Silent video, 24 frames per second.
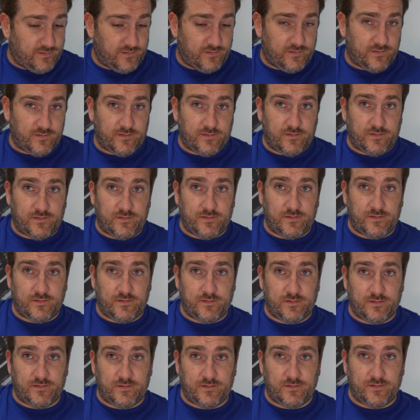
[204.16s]

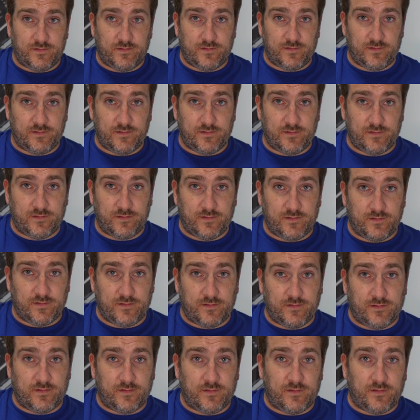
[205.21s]
No, I can't hear them at
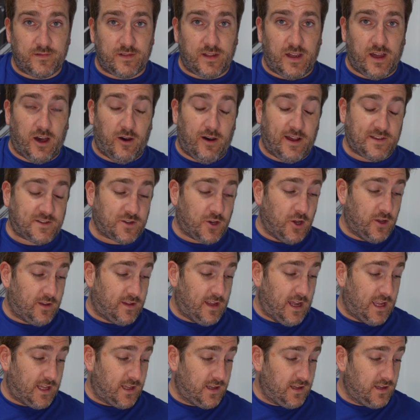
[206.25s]
all. Oh, that's good
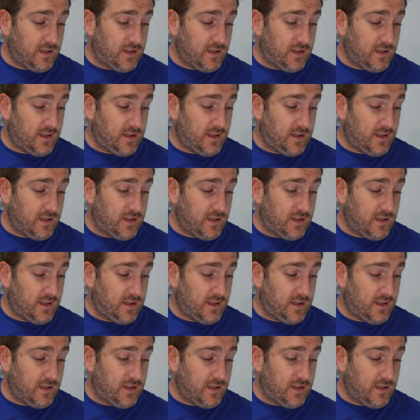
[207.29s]
then.